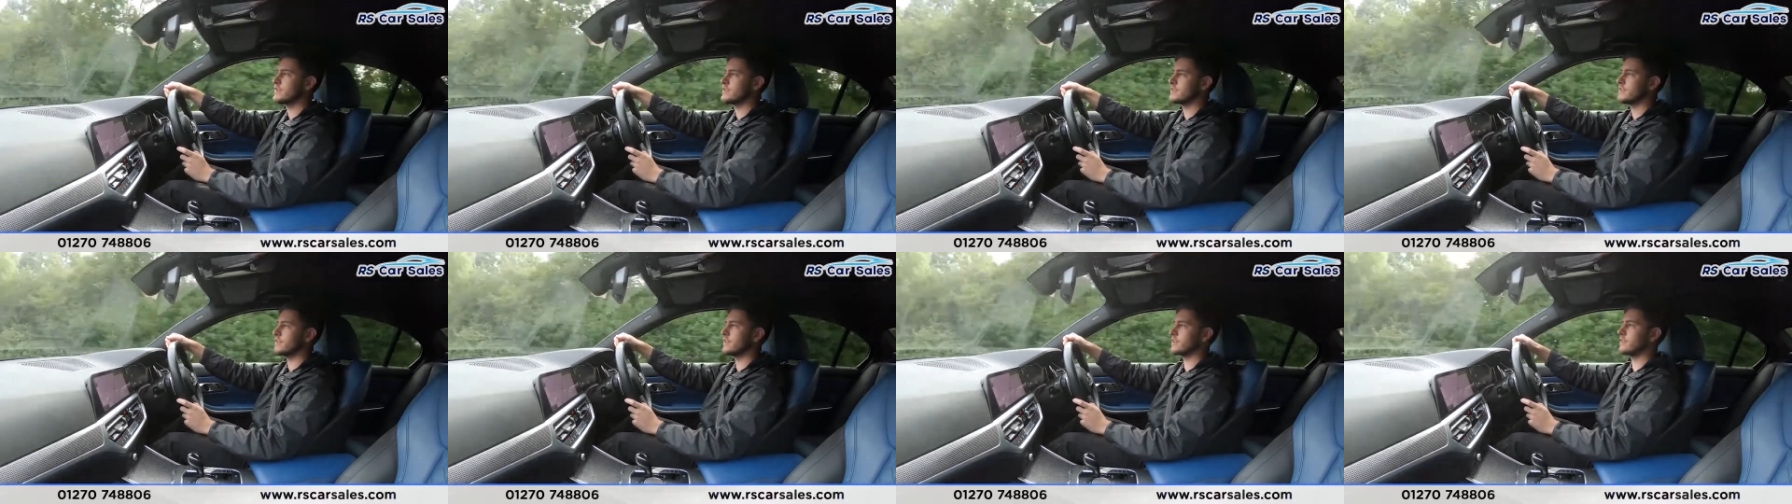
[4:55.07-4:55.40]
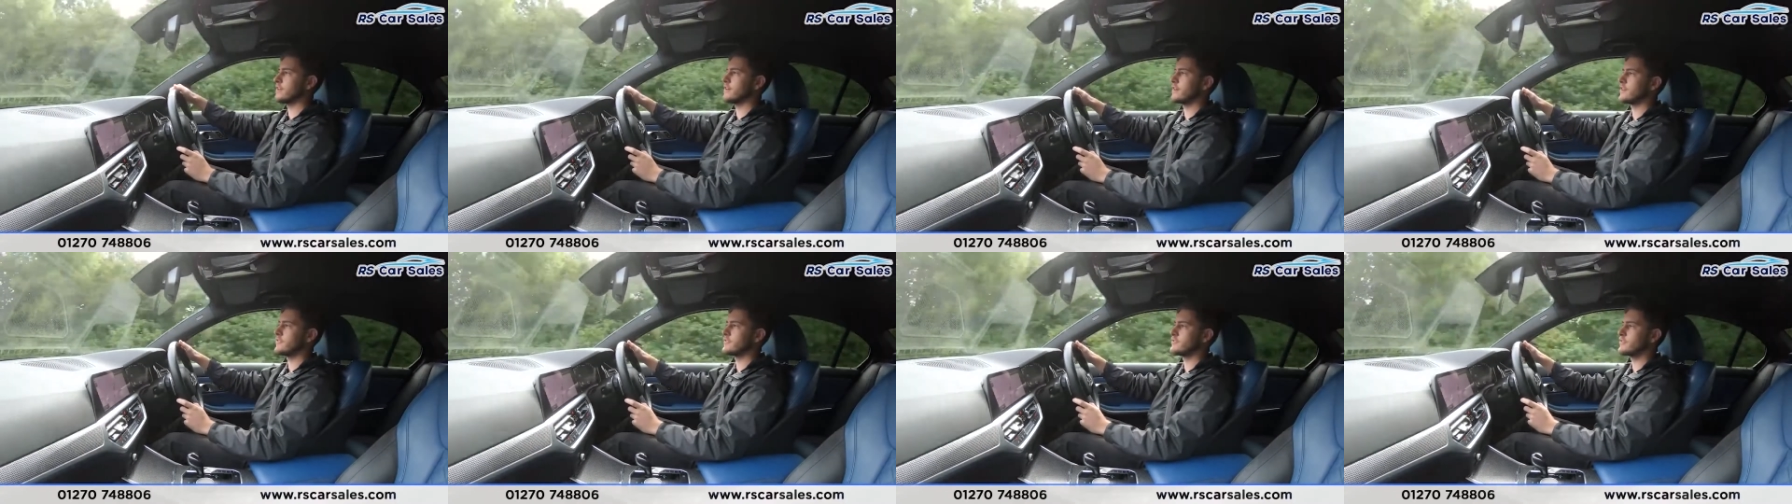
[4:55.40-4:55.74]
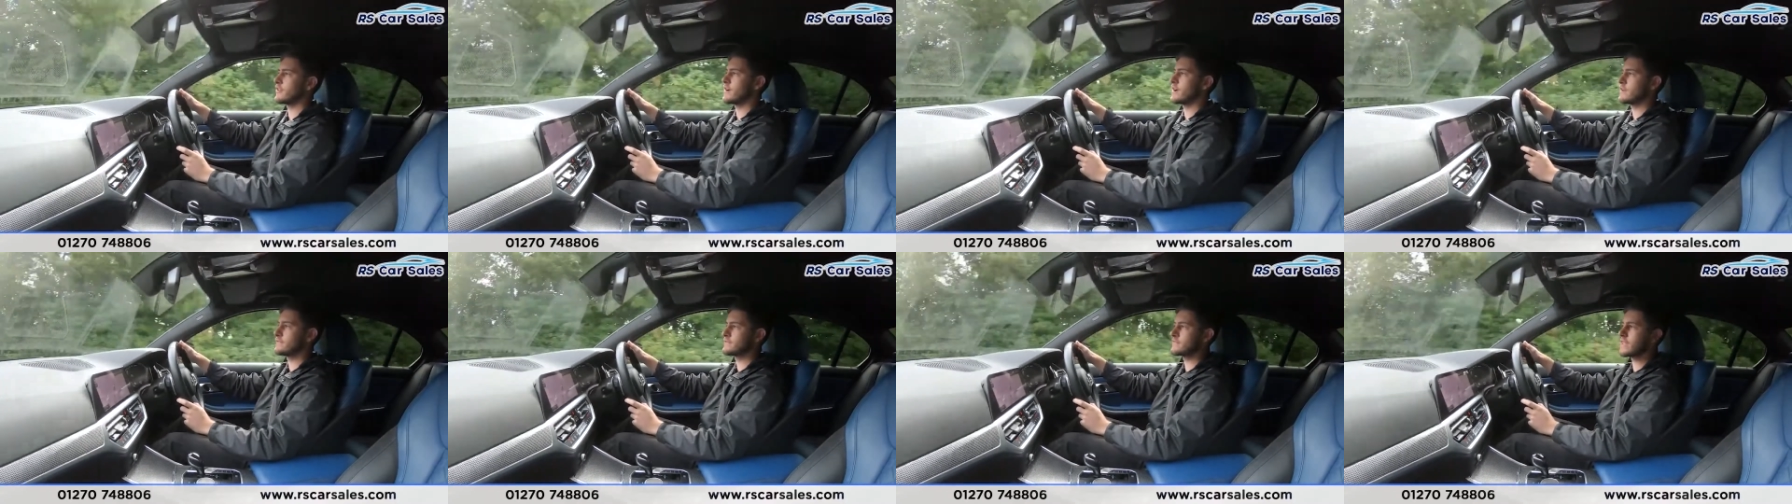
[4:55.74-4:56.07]
you that the car
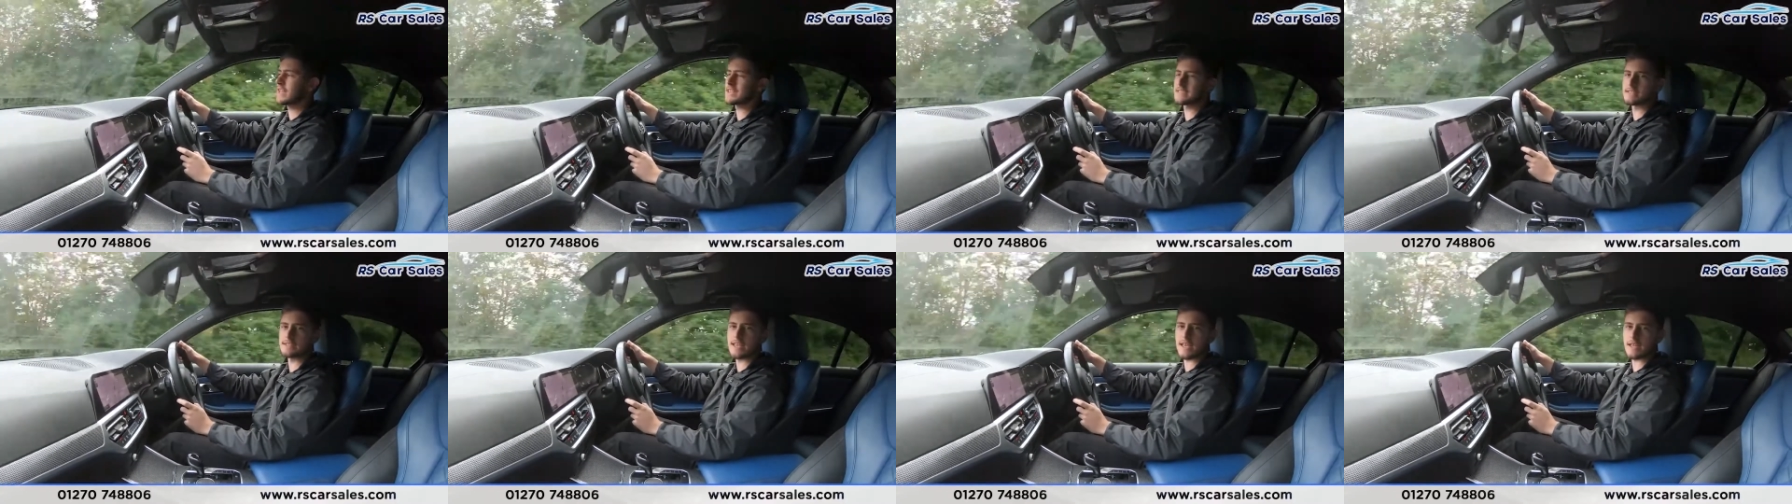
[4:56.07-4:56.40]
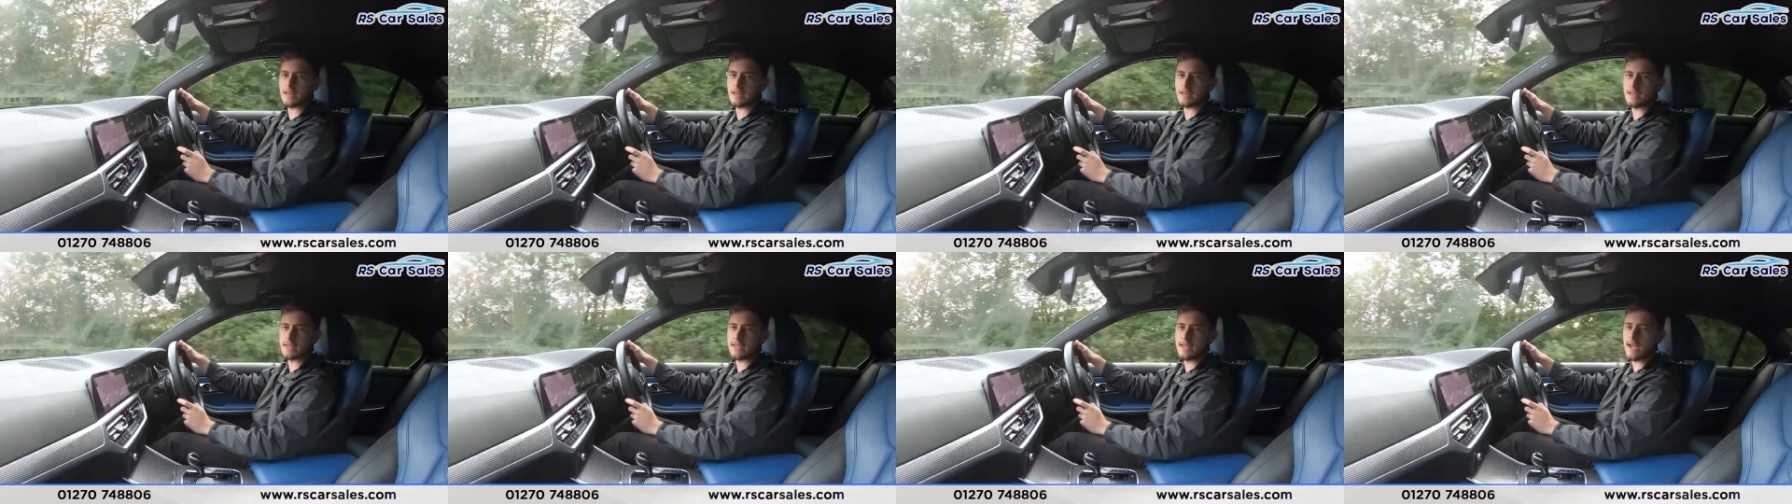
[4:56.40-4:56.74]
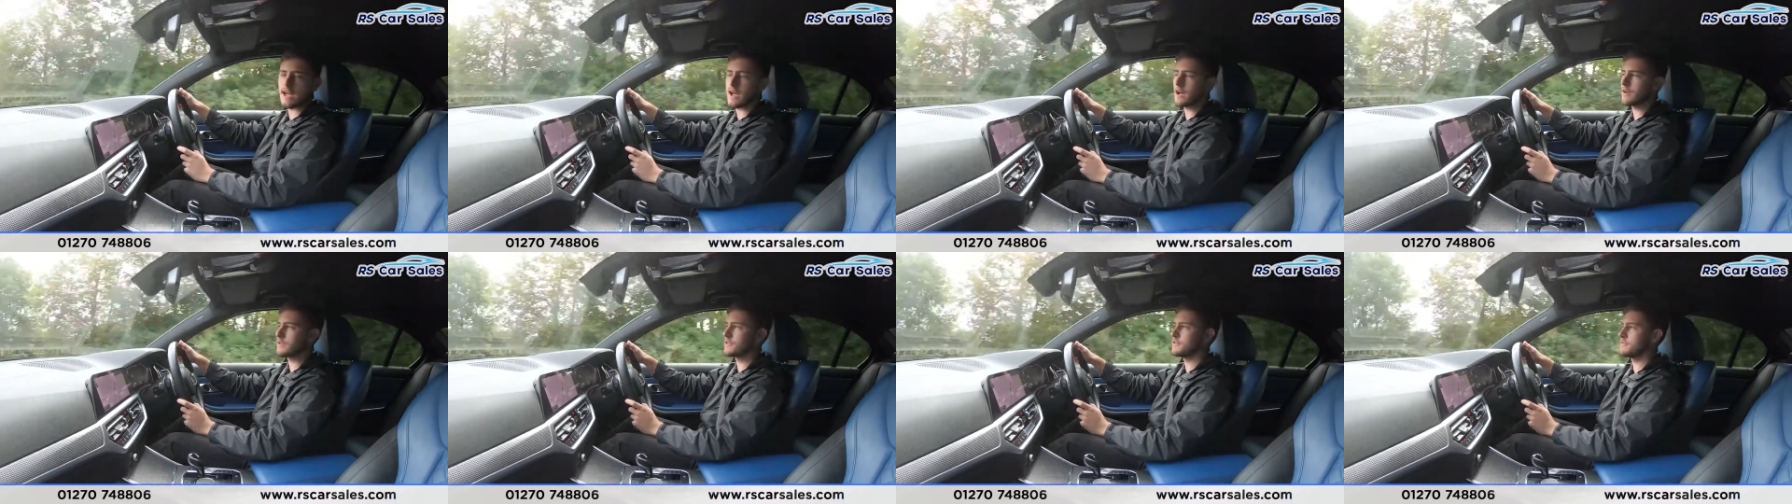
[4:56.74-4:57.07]
drives exactly
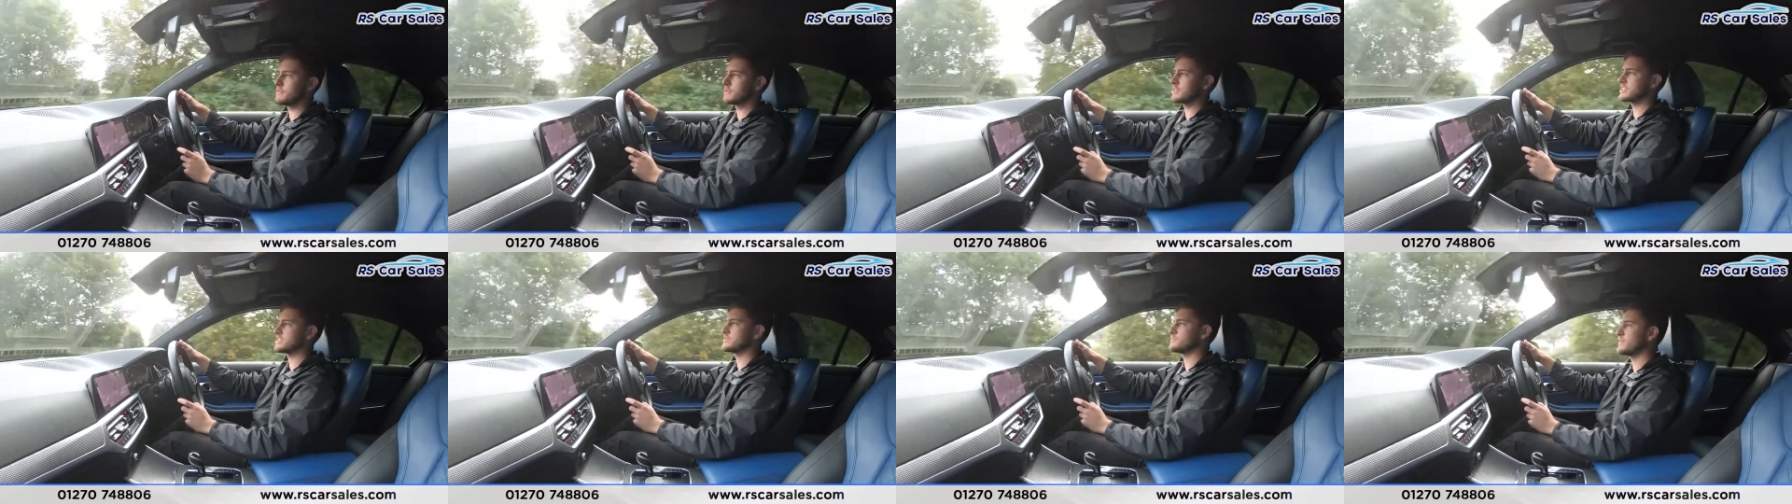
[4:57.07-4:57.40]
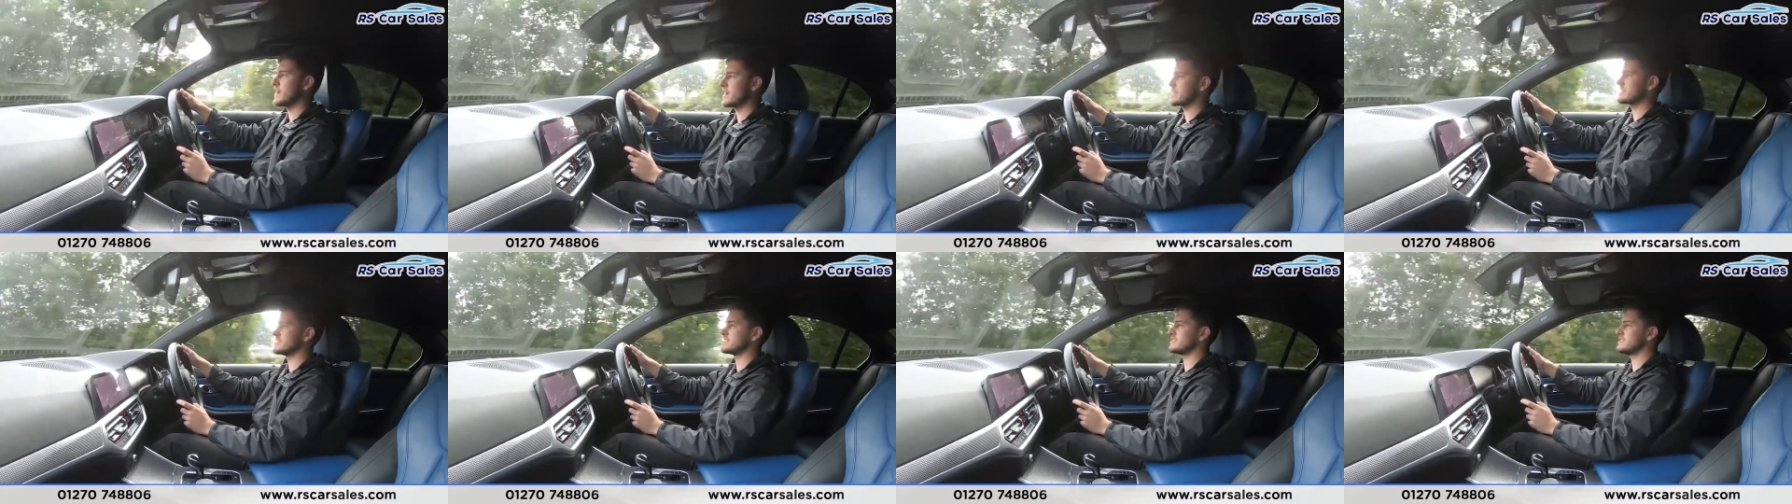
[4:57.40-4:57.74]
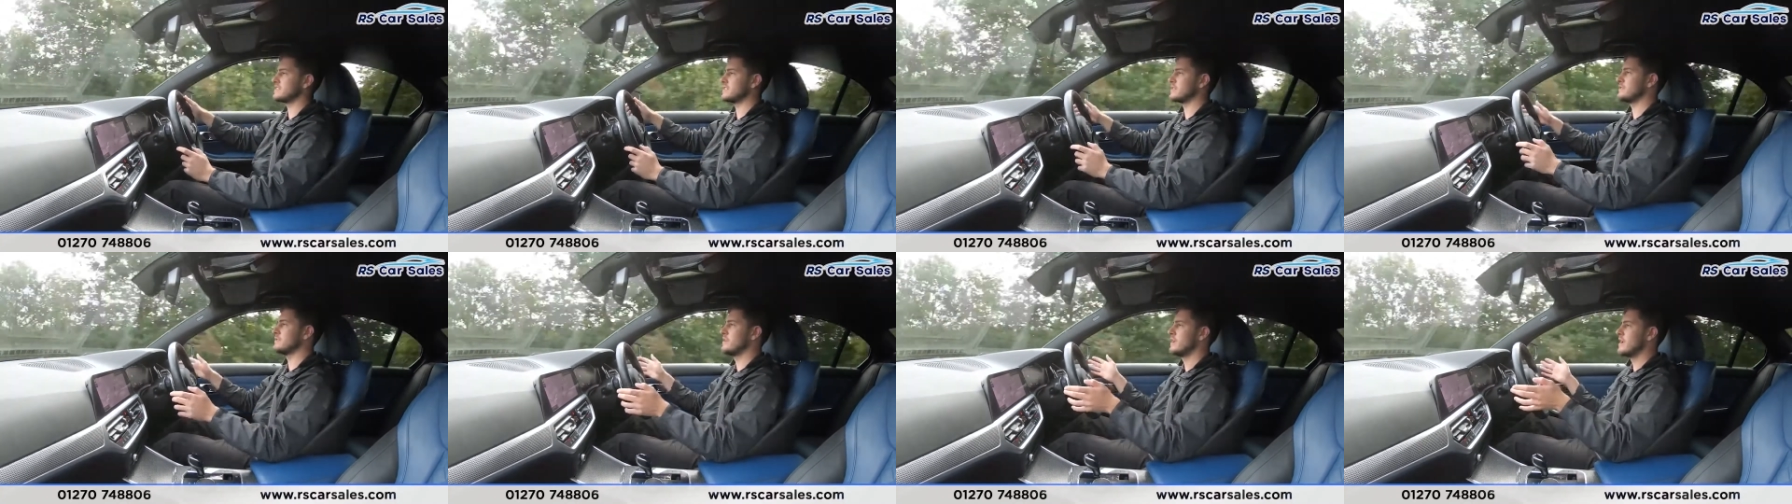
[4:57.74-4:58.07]
how you would expect it
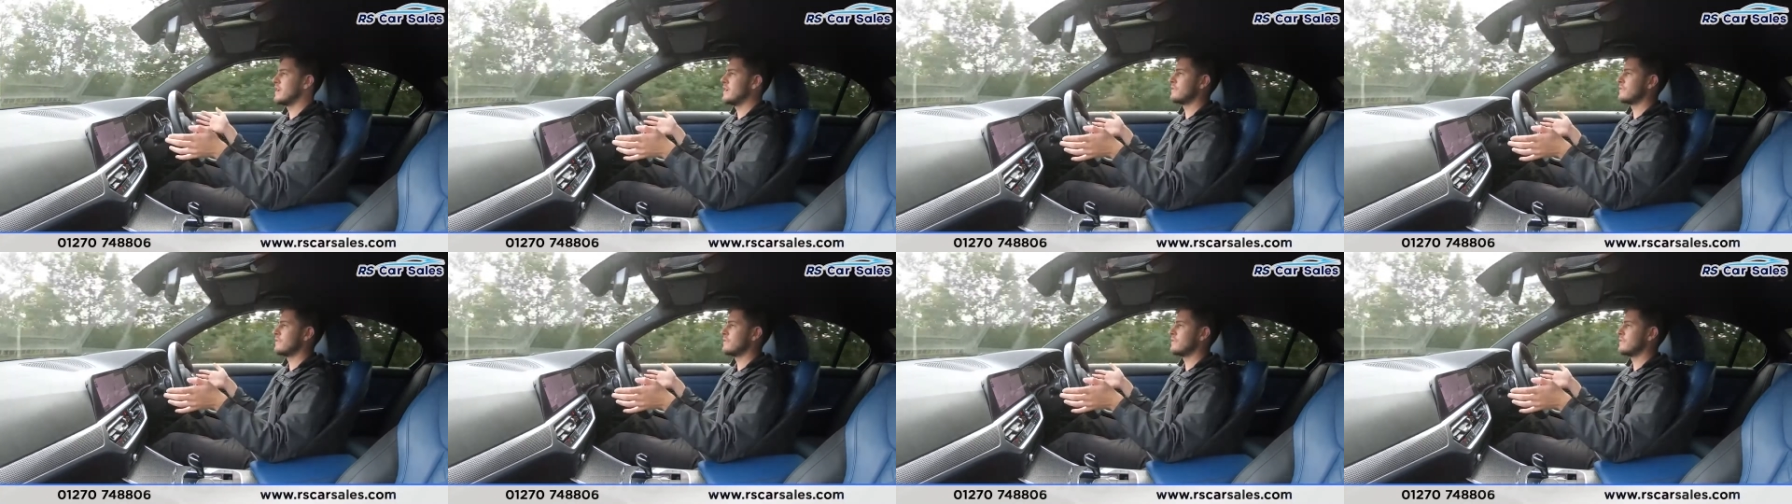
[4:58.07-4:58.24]
to.